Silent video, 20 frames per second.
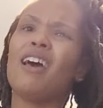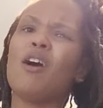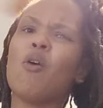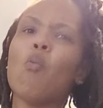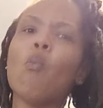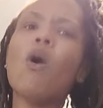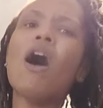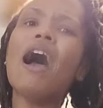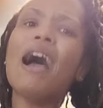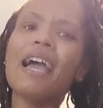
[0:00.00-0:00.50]

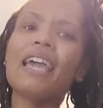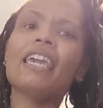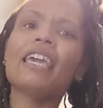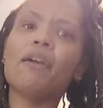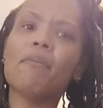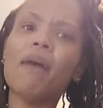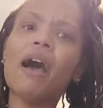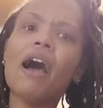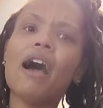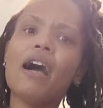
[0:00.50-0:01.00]
Why
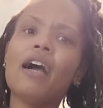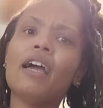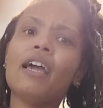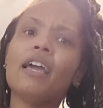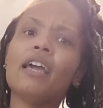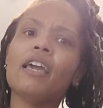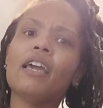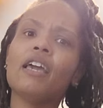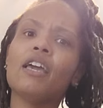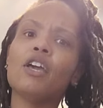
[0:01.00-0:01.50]
am
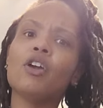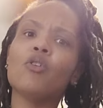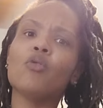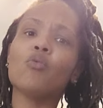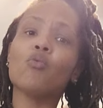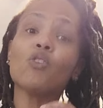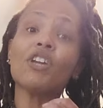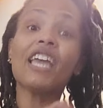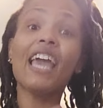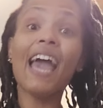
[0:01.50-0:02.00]
I
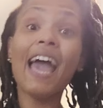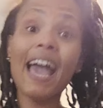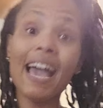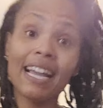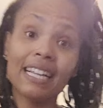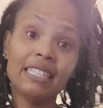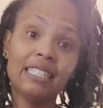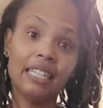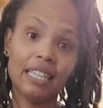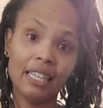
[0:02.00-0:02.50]

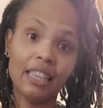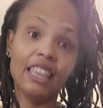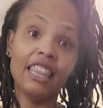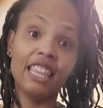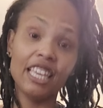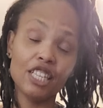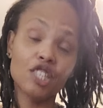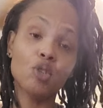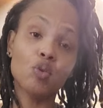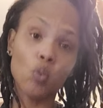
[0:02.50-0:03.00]
reacting
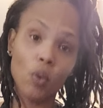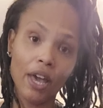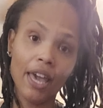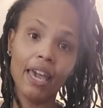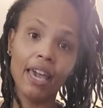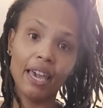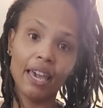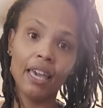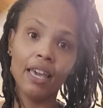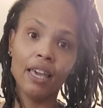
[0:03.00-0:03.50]
this
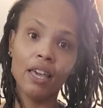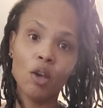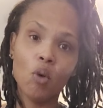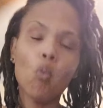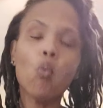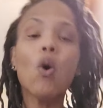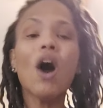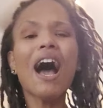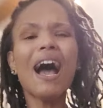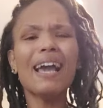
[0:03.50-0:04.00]
way?
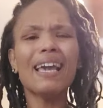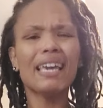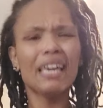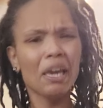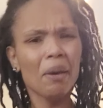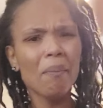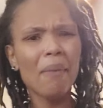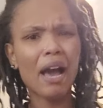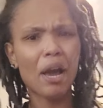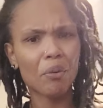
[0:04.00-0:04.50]
Why
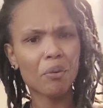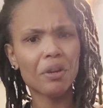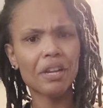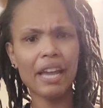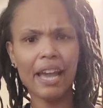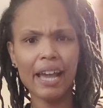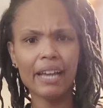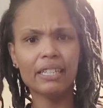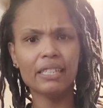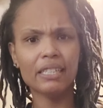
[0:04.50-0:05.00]
am I
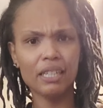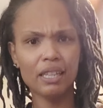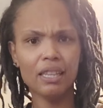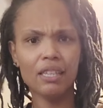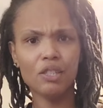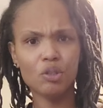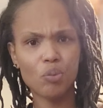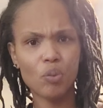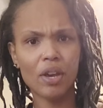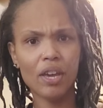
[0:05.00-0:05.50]
reacting
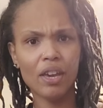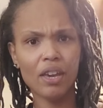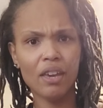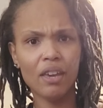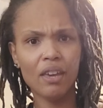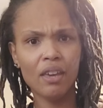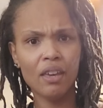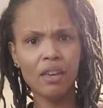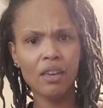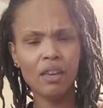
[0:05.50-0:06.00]
this way?
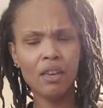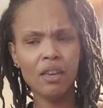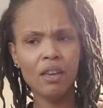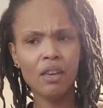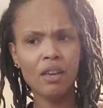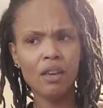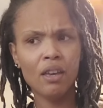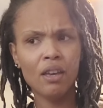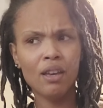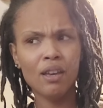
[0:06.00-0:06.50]

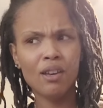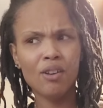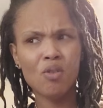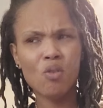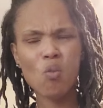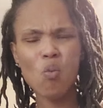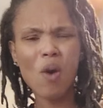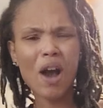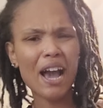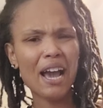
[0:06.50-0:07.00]

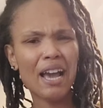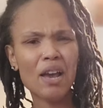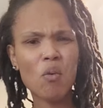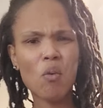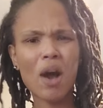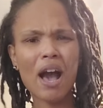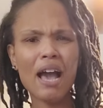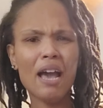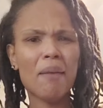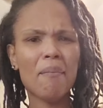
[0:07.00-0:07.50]
Why
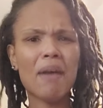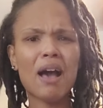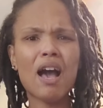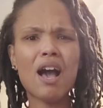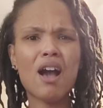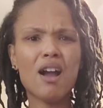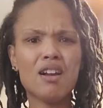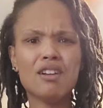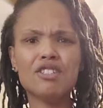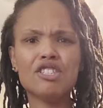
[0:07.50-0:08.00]
why am I
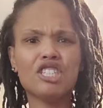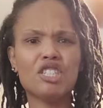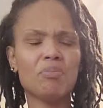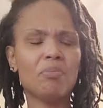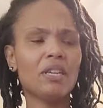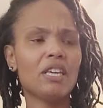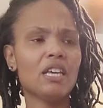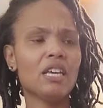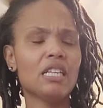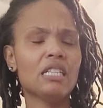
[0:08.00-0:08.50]
hurt just
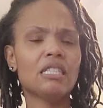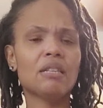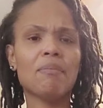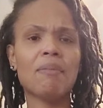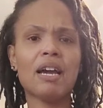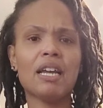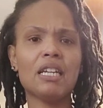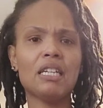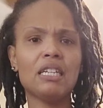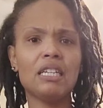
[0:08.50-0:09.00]
because
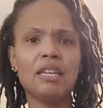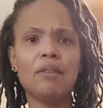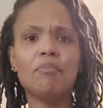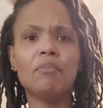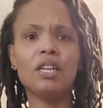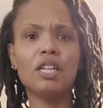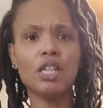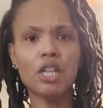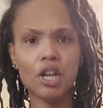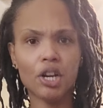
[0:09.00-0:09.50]
somebody did
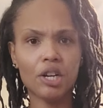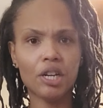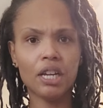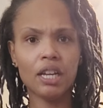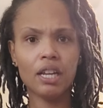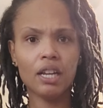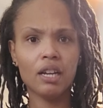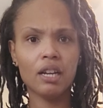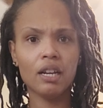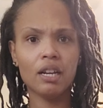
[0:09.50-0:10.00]
me dirty?